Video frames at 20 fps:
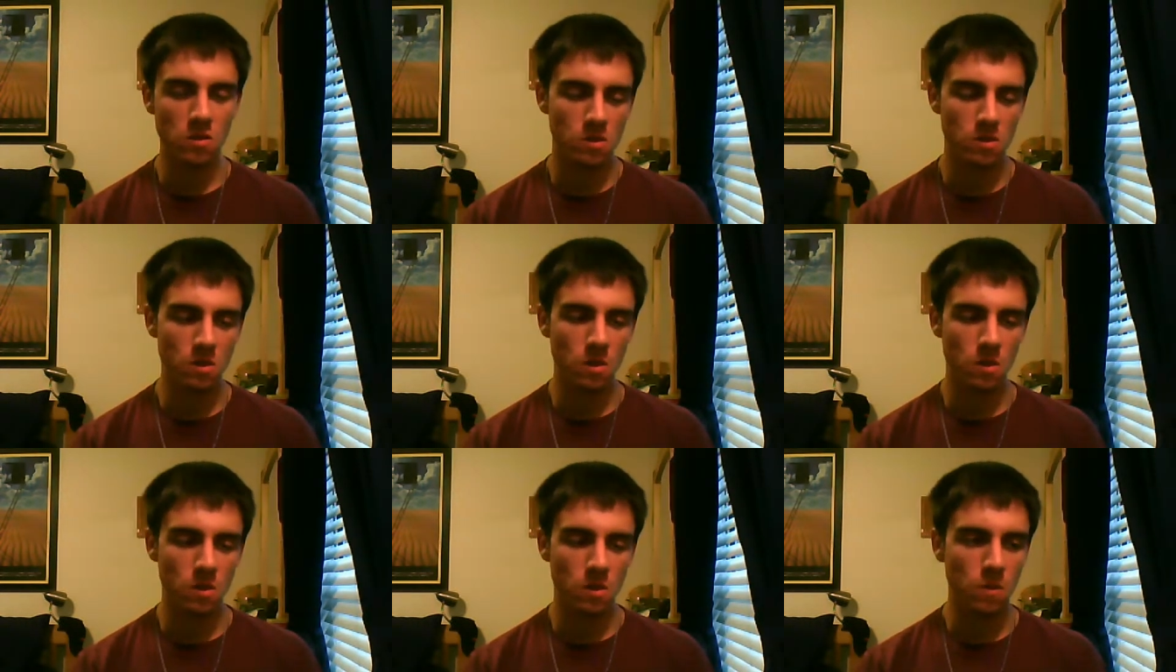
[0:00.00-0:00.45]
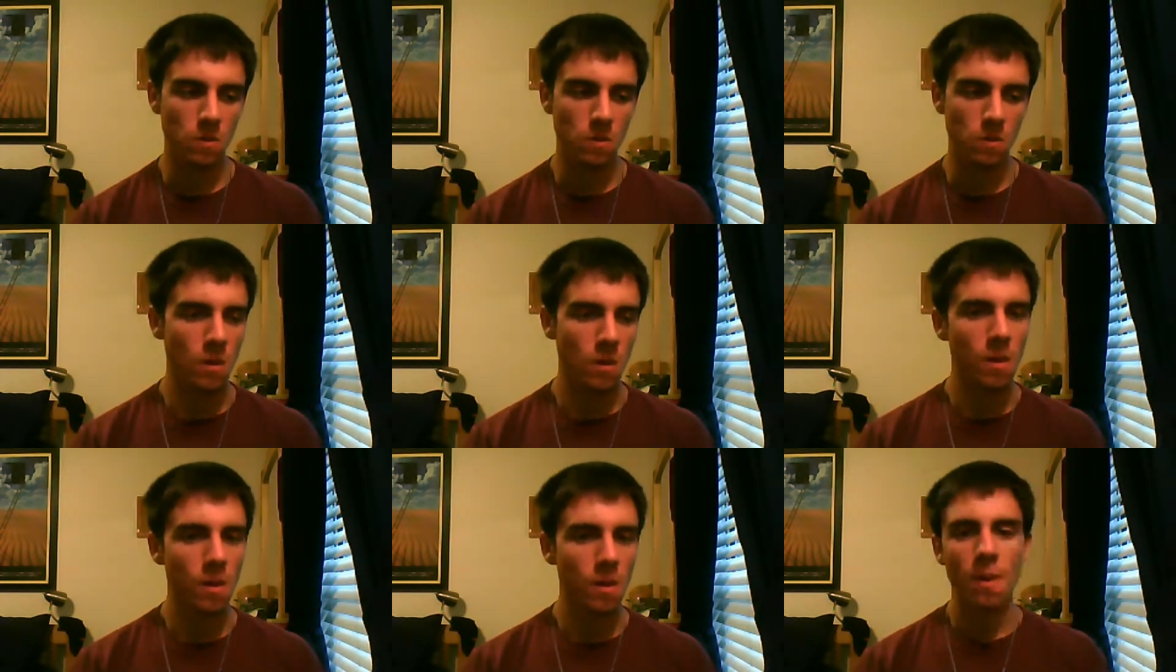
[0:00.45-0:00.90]
So
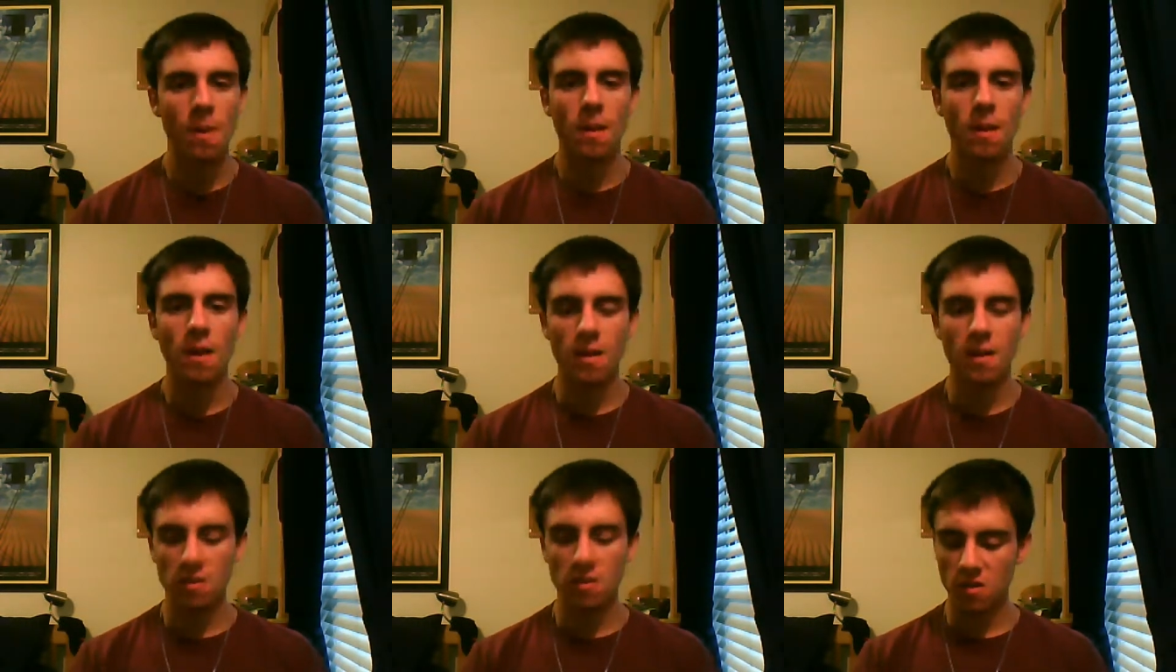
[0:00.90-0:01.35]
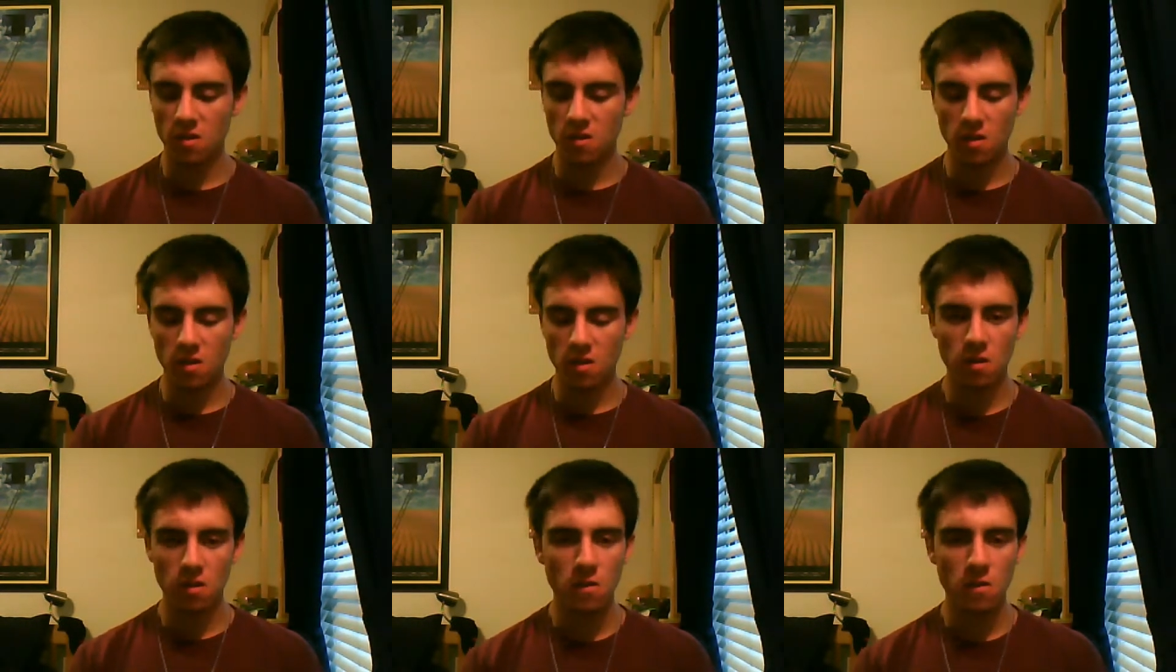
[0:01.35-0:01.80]
I took
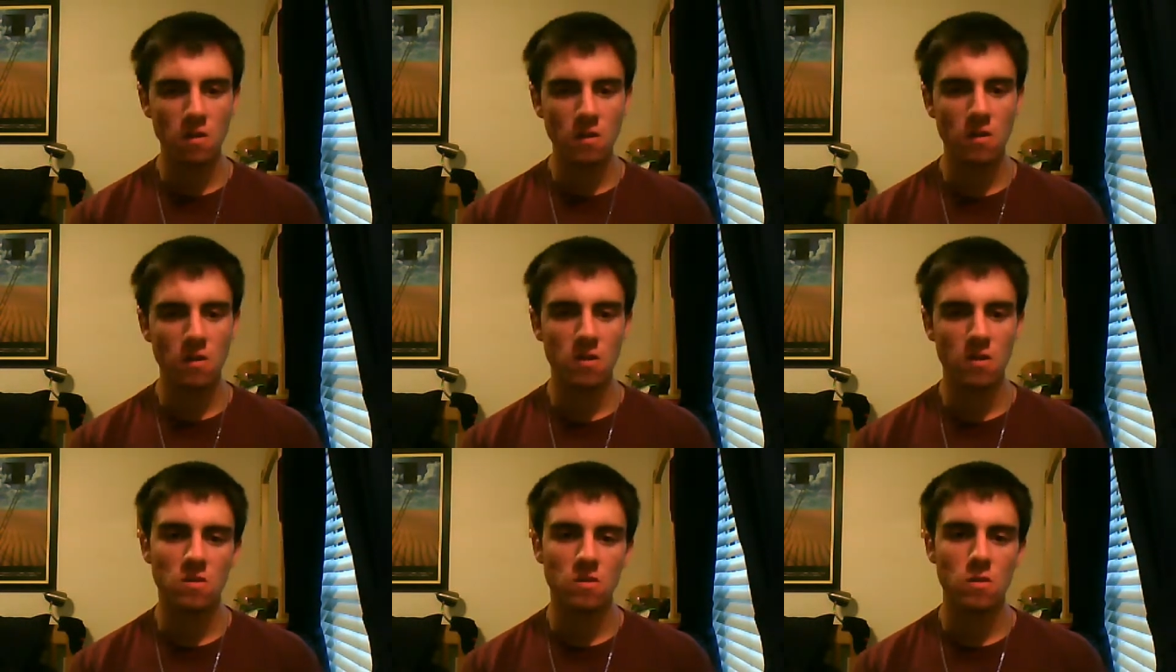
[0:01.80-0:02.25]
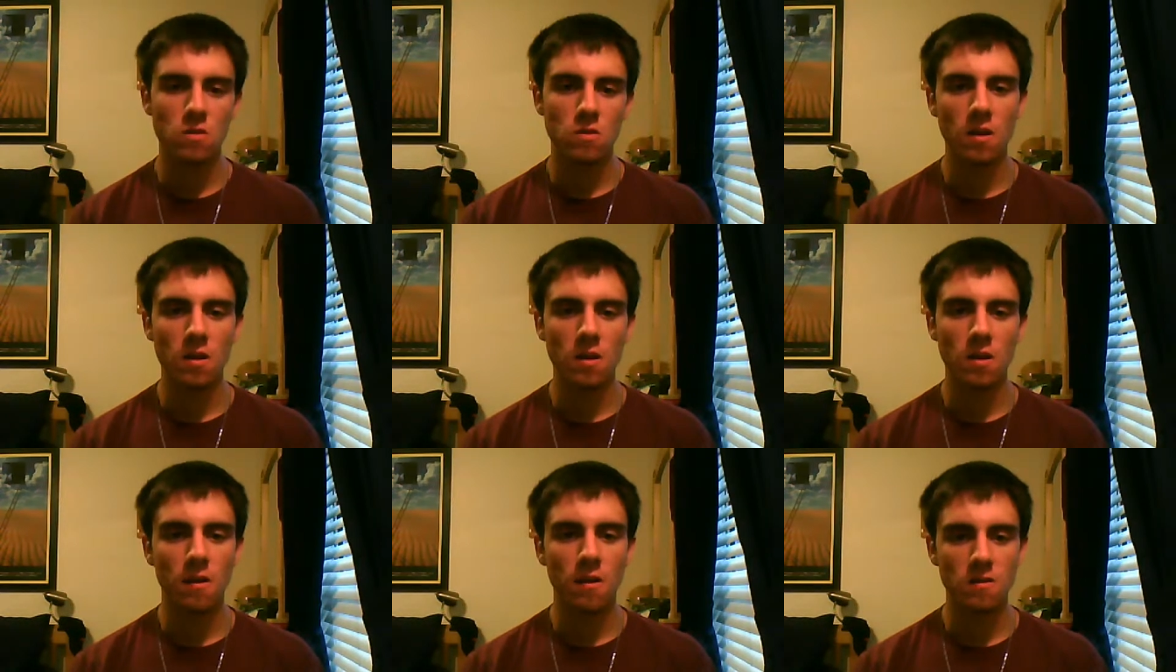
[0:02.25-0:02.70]
just a
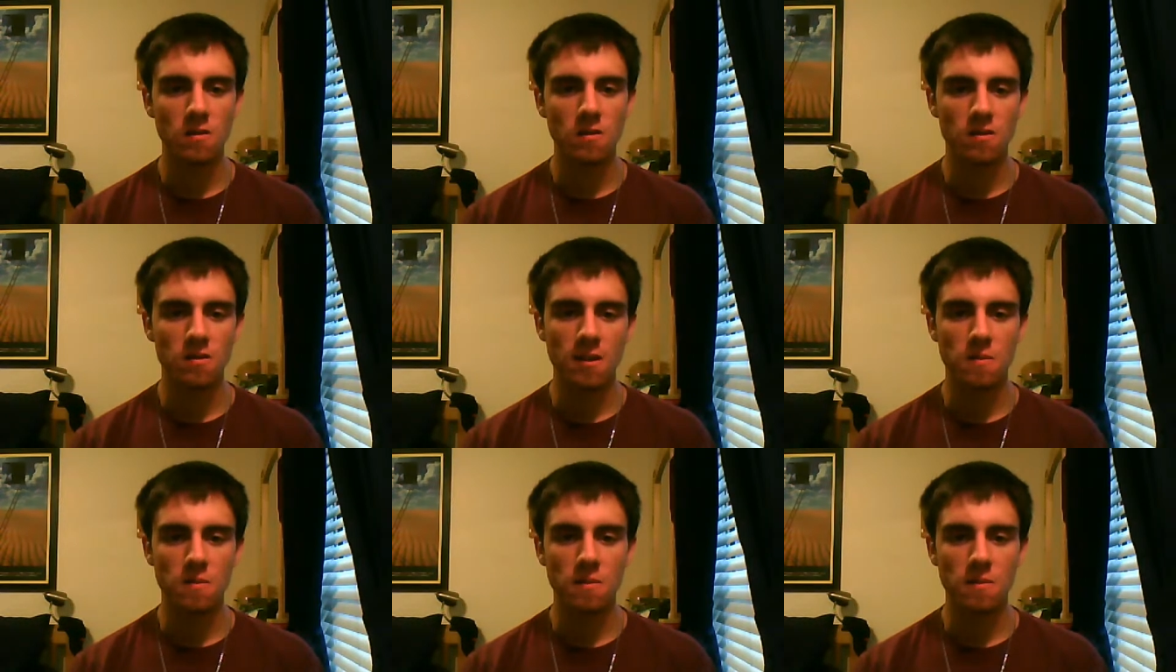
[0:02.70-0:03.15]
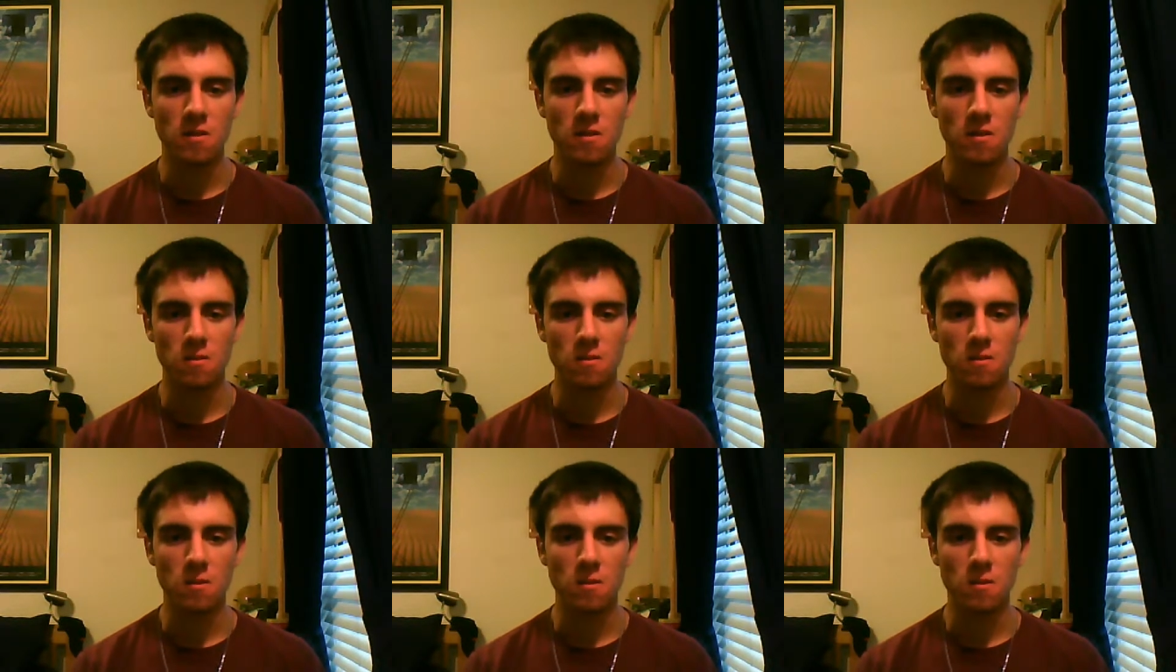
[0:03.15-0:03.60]
regular size
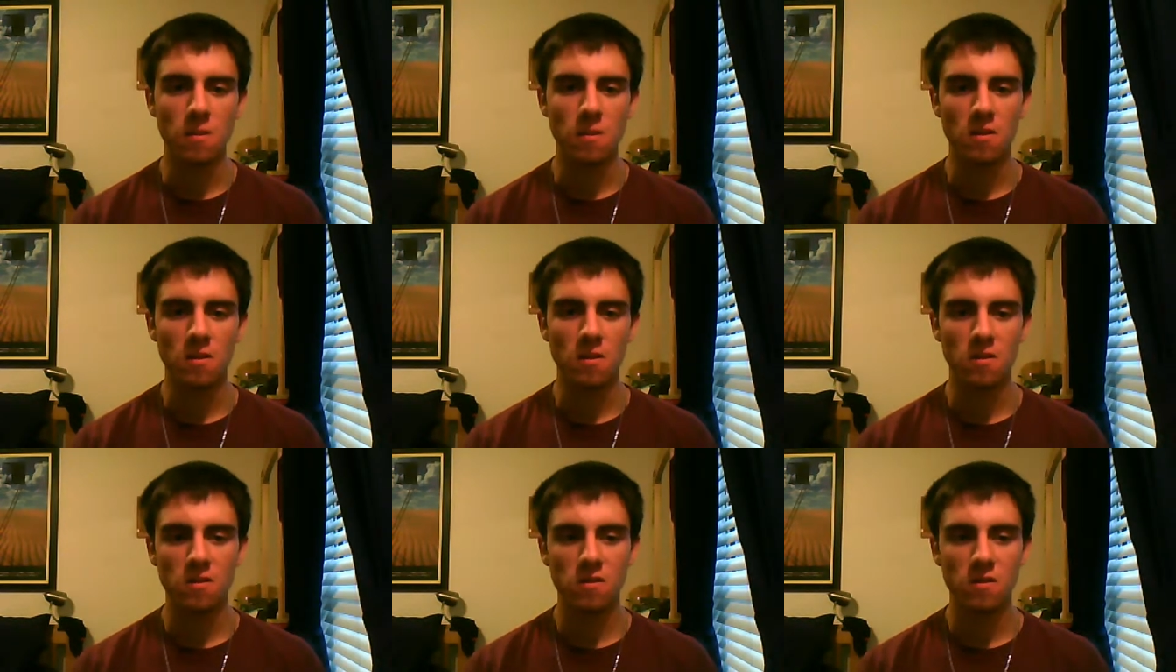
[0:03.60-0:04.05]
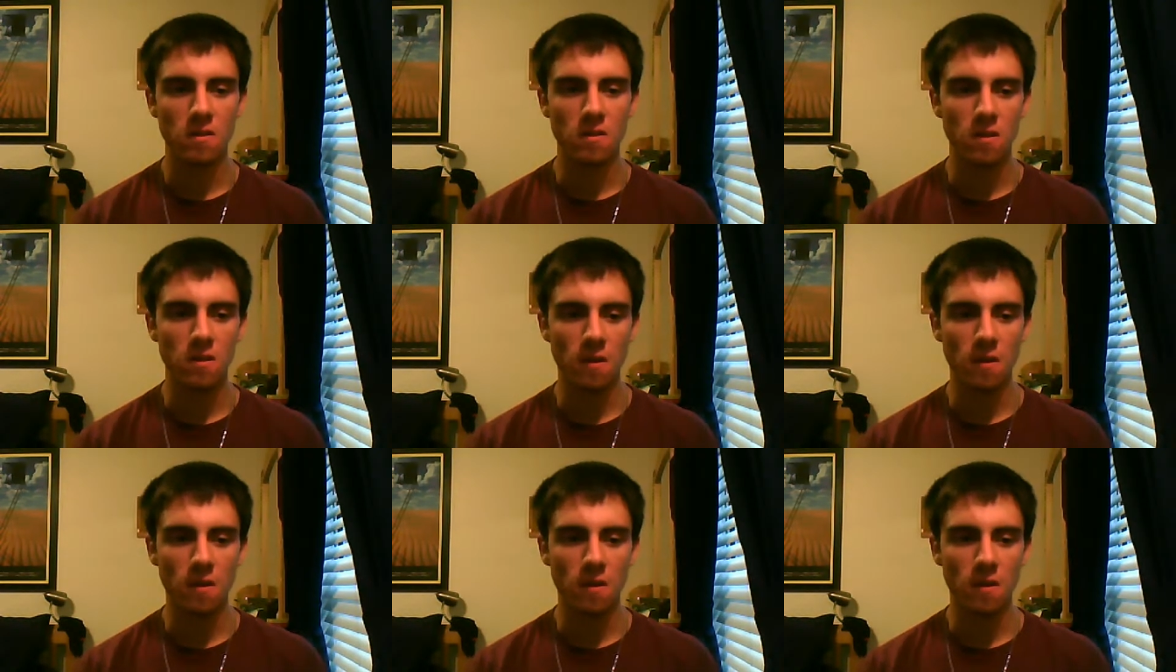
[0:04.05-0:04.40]
pinch, pretty much, and